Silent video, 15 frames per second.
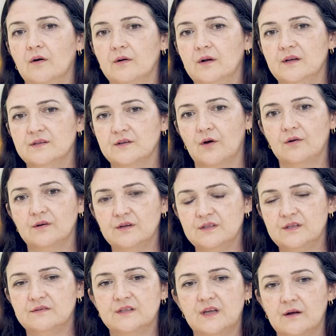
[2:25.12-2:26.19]
on his
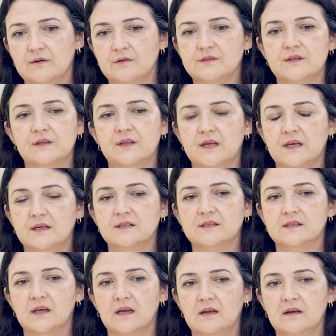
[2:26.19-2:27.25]
cognitive skills and things.